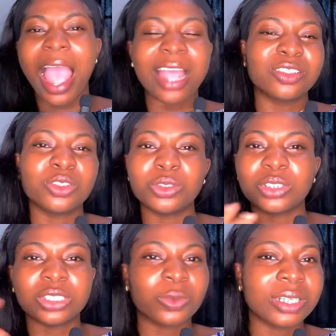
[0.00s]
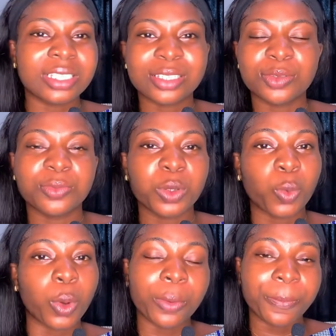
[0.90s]
I don't just want it to be
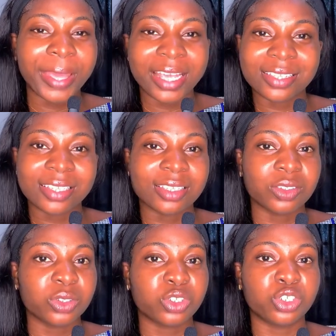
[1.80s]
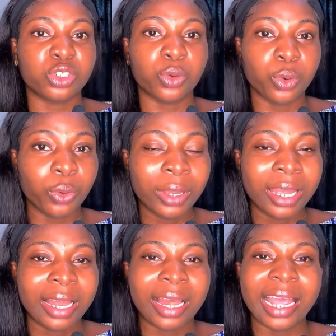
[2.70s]
one person's show.
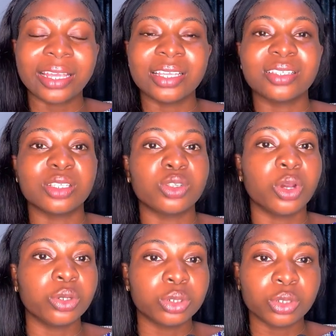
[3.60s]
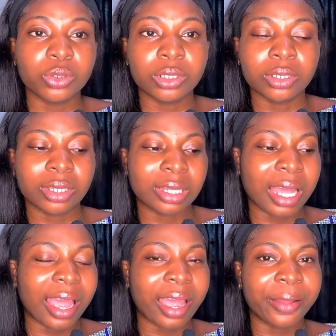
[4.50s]
Like, it's a talk show
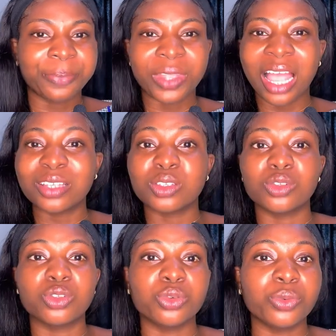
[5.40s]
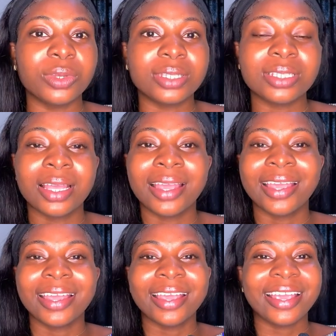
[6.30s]
that has to do with
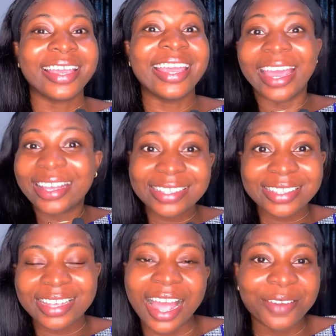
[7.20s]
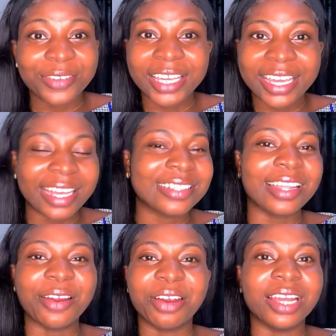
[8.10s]
guests, having guests
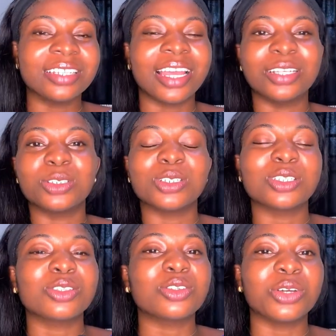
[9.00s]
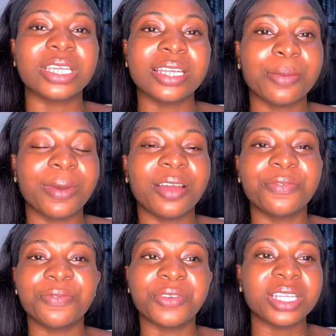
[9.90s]
around and just talking
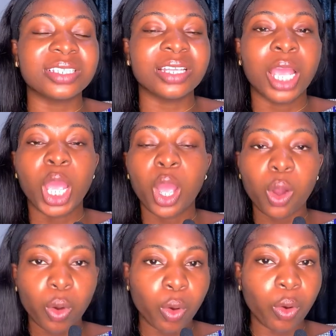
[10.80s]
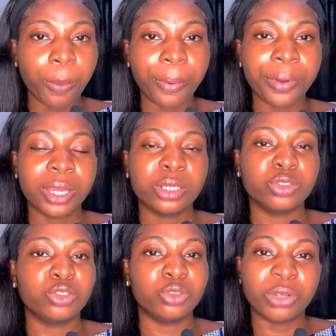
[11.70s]
about faith, hope,
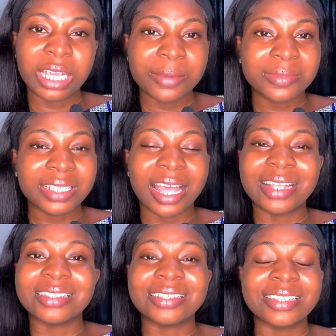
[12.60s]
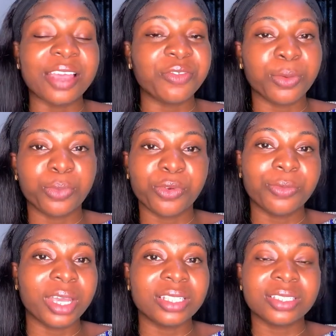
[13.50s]
dreams, and
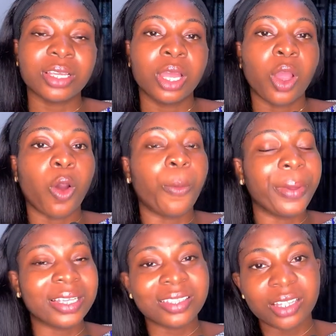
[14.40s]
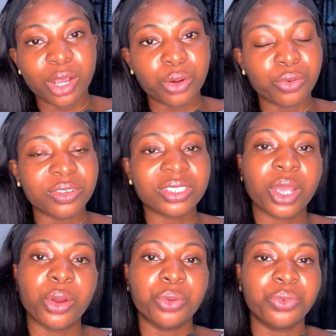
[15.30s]
self-improvement or personal growth
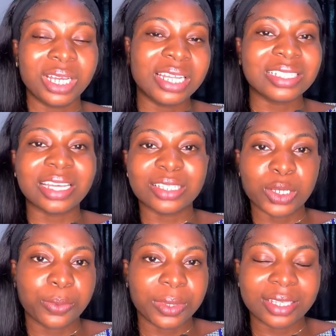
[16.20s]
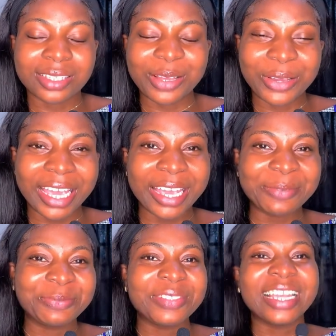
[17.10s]
related topics. Okay?